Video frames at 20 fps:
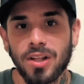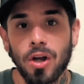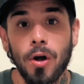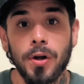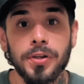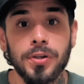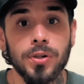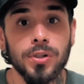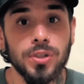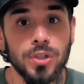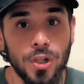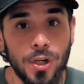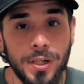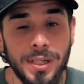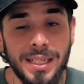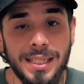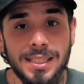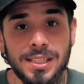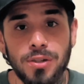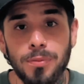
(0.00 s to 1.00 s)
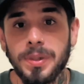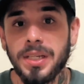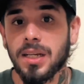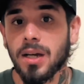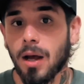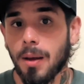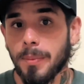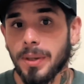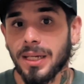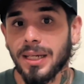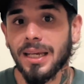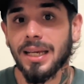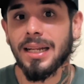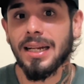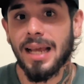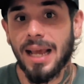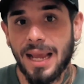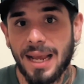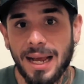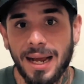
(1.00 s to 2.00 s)
on your journey to becoming an
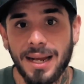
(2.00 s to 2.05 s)
AI